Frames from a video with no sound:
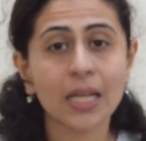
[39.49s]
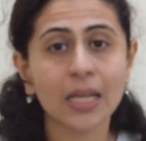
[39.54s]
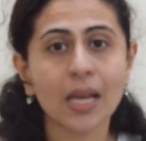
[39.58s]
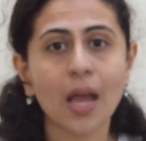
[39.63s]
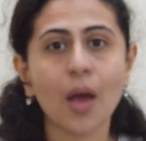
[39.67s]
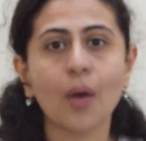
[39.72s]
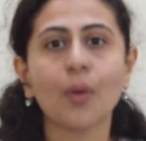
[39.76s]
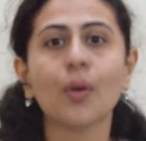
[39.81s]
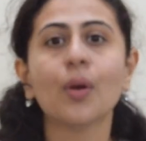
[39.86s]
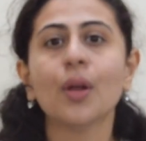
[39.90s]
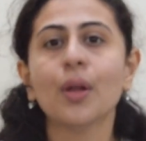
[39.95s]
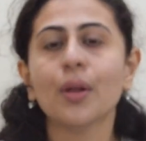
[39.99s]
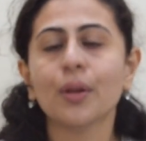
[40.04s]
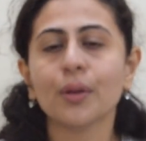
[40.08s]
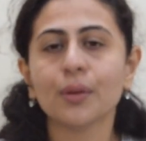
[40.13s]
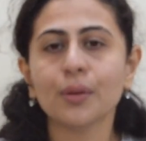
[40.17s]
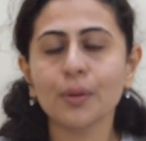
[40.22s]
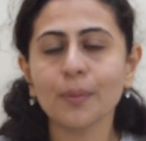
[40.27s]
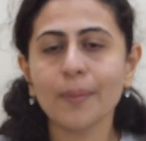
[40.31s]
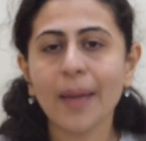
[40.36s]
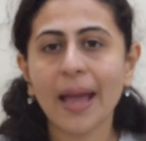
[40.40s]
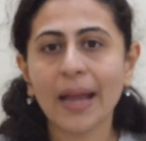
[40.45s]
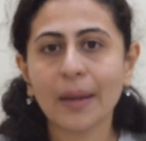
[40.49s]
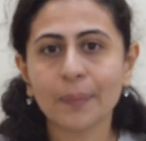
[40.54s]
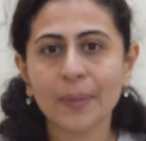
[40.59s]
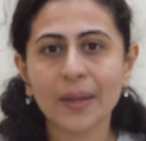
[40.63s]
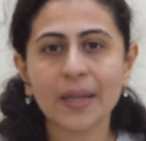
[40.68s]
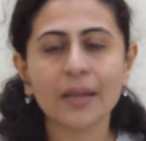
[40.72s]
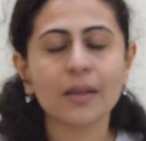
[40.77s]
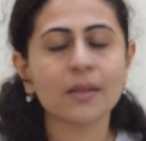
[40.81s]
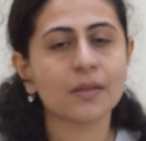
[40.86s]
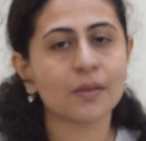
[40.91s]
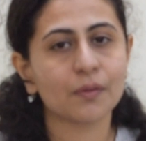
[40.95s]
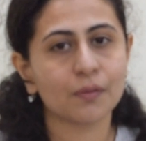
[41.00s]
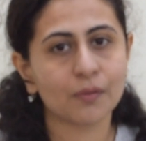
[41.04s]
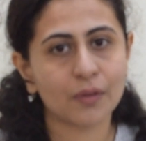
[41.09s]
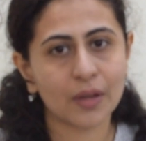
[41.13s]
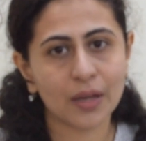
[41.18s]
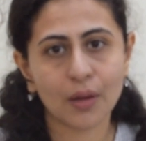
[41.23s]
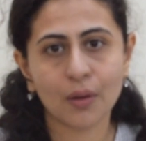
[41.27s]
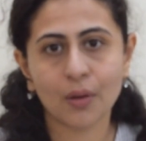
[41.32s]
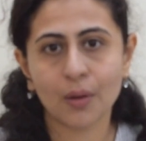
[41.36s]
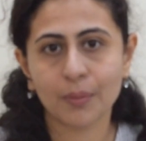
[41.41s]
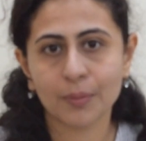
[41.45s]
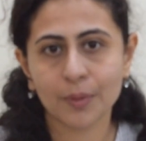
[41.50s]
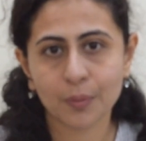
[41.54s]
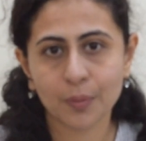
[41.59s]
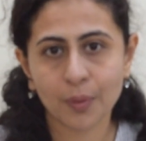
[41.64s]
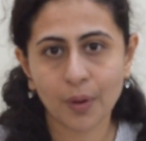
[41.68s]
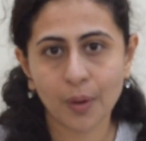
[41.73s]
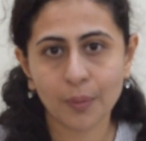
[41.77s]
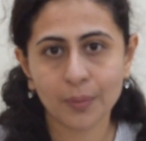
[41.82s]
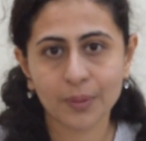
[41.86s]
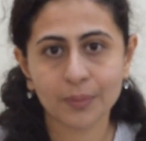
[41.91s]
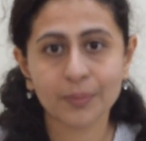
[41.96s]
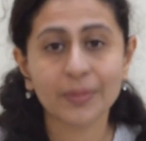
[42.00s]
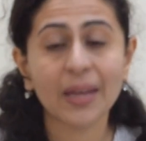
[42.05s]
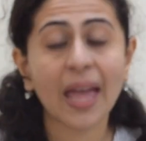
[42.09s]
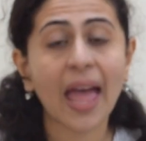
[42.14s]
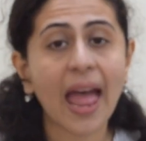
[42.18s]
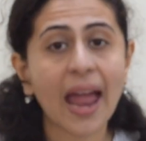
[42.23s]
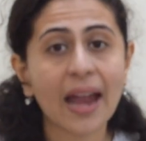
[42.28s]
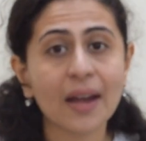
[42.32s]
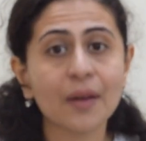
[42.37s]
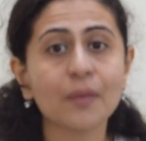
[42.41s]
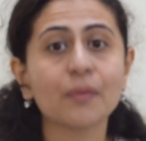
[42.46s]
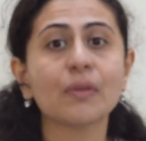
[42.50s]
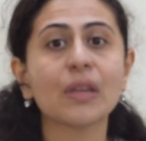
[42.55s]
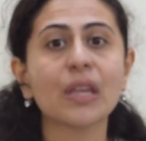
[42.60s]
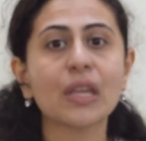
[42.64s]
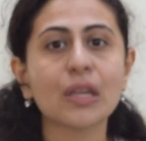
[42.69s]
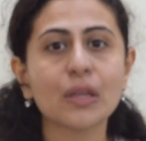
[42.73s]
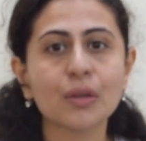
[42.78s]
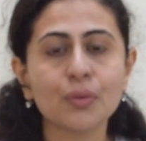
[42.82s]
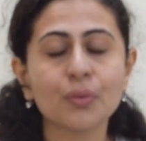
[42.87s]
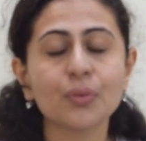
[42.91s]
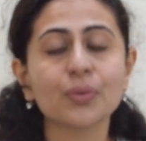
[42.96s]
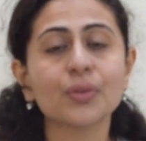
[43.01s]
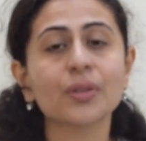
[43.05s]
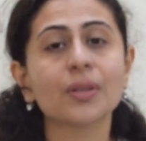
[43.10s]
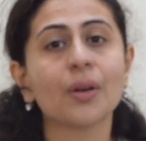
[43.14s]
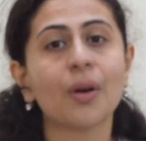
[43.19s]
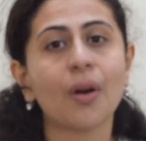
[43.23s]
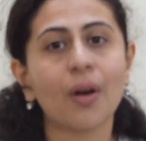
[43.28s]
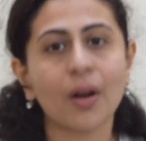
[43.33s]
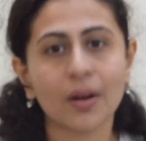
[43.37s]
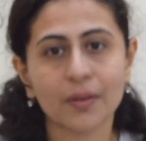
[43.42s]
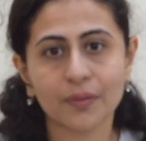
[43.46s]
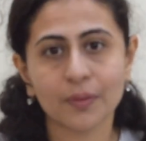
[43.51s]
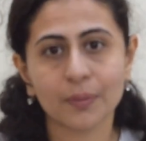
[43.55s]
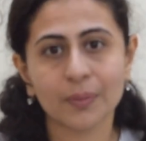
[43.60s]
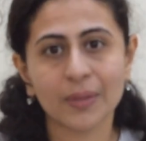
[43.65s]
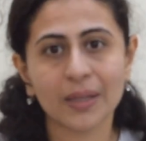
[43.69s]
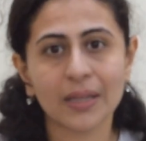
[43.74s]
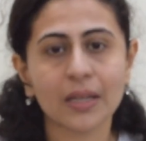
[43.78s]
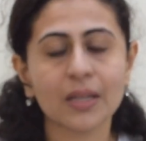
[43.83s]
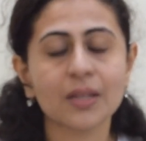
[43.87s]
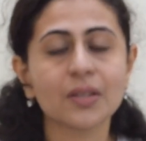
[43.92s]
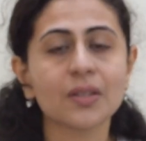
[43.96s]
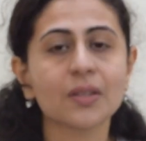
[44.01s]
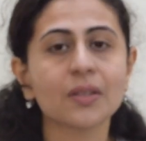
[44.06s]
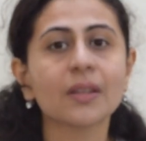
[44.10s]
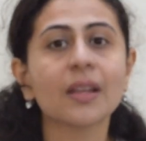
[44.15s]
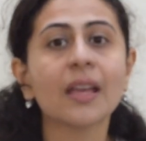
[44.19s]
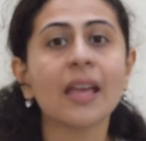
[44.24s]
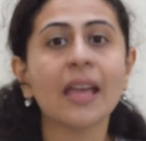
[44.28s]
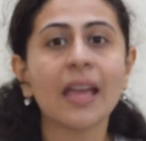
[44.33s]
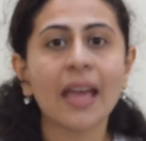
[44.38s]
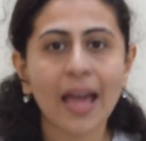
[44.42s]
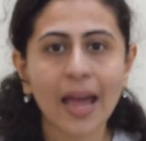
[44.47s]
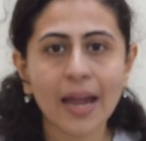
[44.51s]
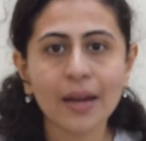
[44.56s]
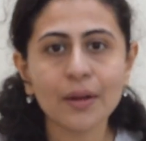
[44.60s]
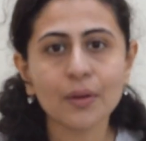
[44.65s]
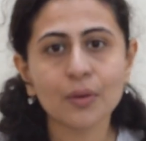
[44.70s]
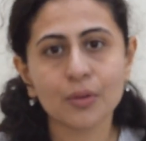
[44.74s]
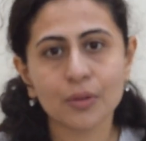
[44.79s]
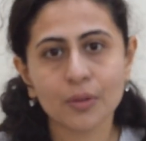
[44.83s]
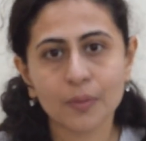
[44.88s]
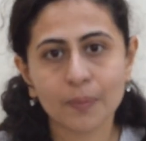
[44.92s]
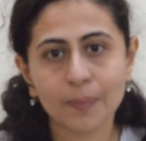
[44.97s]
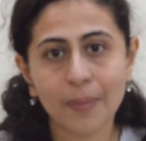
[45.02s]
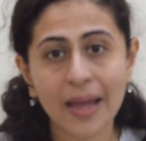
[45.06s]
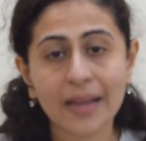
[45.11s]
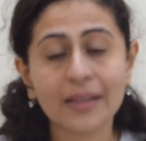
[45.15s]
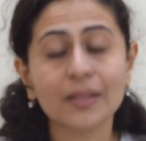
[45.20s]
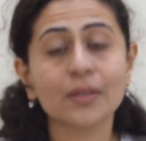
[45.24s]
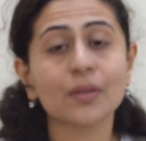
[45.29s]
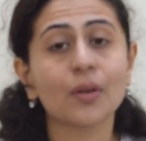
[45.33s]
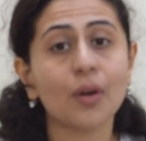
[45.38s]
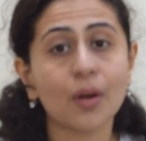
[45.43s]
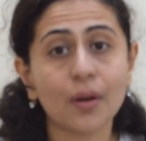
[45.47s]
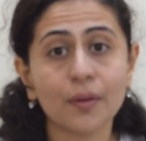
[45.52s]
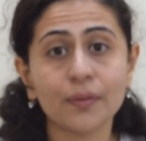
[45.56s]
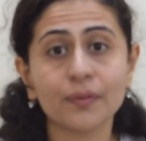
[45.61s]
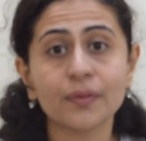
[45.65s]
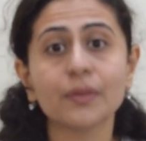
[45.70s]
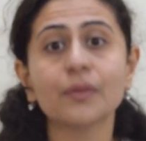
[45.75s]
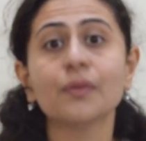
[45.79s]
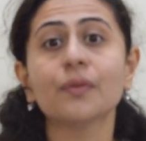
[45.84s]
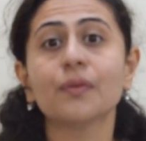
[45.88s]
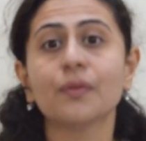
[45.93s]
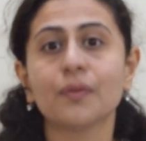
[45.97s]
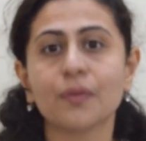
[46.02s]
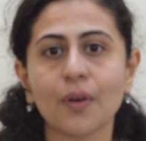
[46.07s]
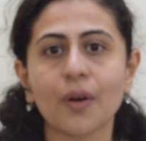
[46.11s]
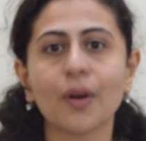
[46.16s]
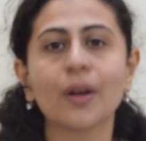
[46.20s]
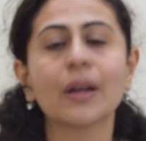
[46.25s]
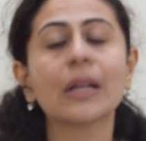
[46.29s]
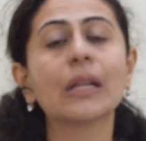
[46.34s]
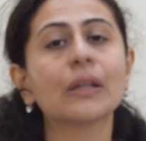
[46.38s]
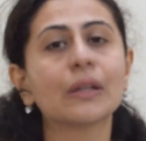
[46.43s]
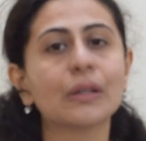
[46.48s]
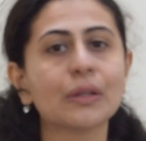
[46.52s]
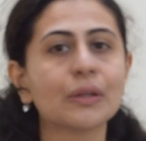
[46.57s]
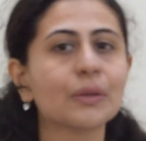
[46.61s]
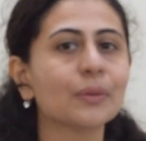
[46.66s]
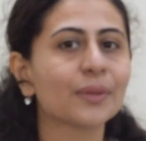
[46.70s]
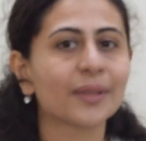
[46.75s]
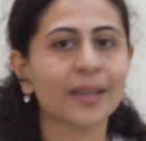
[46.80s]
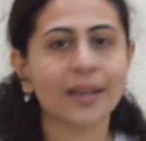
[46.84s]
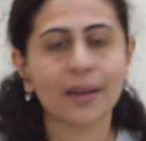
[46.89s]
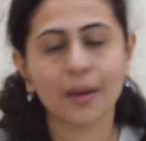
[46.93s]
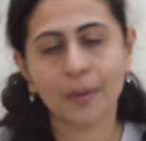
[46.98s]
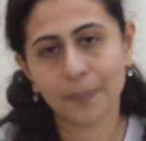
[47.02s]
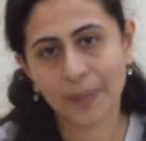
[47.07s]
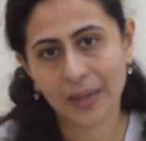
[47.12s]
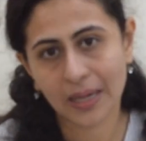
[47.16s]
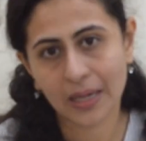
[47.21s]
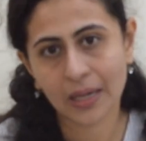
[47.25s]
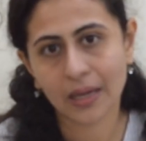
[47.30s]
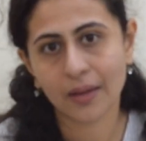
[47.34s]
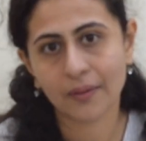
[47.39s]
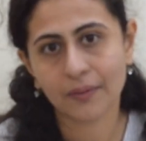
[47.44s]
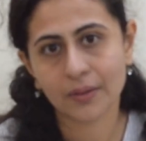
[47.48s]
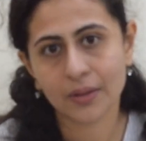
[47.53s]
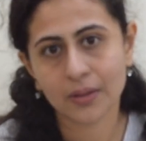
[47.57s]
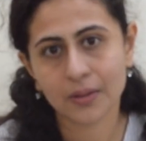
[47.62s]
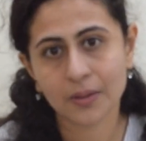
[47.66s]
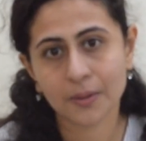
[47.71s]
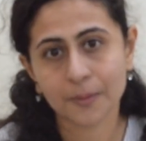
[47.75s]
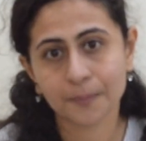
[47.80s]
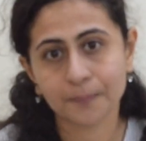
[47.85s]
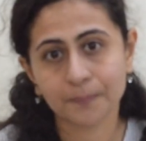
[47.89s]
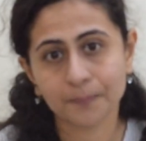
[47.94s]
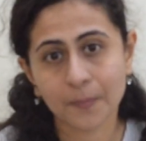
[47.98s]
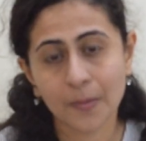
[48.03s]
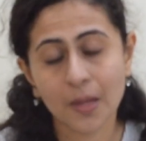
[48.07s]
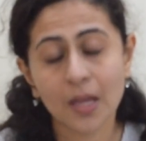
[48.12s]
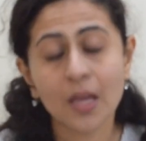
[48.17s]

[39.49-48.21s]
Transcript: Now, low back pain is a very common problem and we use hot fermentation and cold packs often for reducing our pain levels.